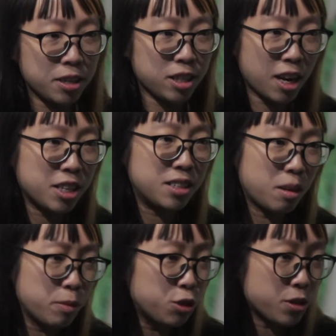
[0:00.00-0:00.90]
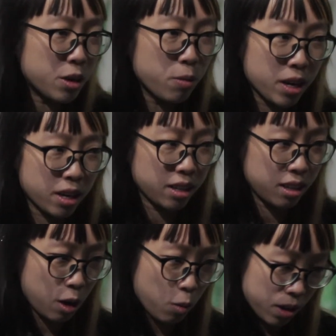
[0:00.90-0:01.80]
Chinese cemetery where
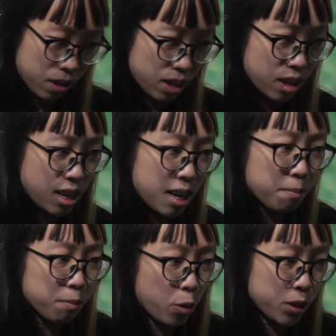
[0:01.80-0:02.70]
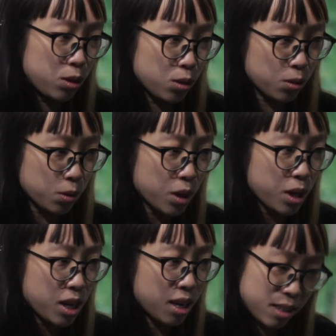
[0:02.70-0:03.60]
they were going to,
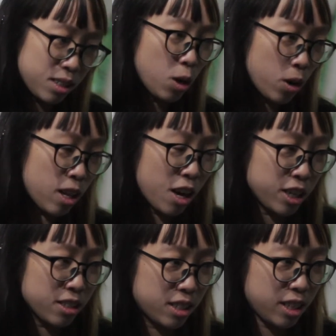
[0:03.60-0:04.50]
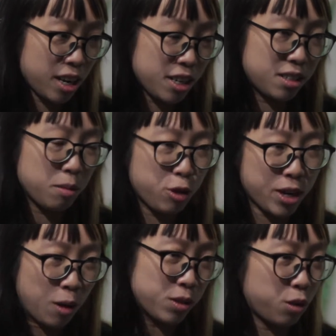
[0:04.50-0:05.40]
it's the largest Chinese
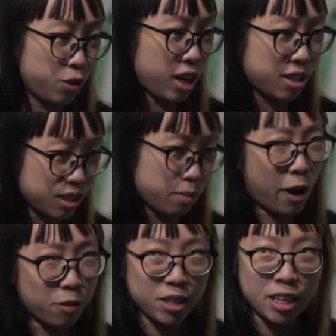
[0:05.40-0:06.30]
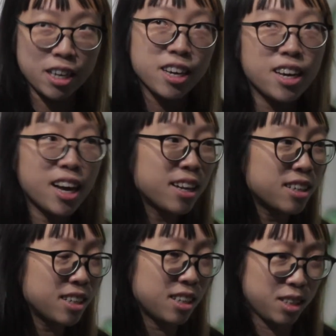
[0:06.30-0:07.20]
cemetery outside of China apparently. And
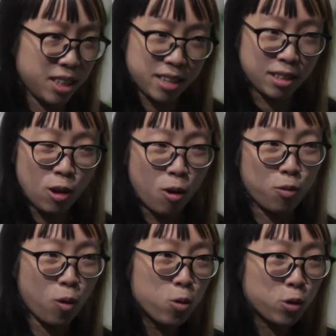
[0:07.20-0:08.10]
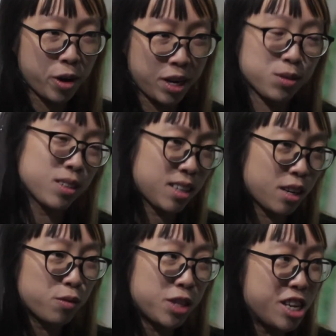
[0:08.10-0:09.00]
it has a lot of old graves. It's
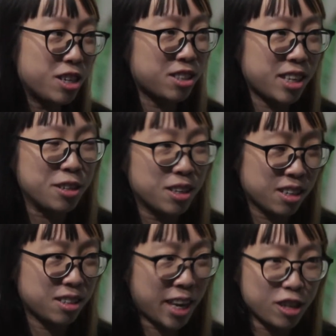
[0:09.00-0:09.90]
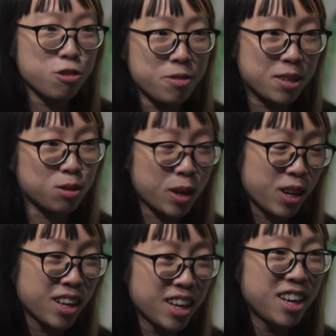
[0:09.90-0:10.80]
kind of a nature sanctuary as well.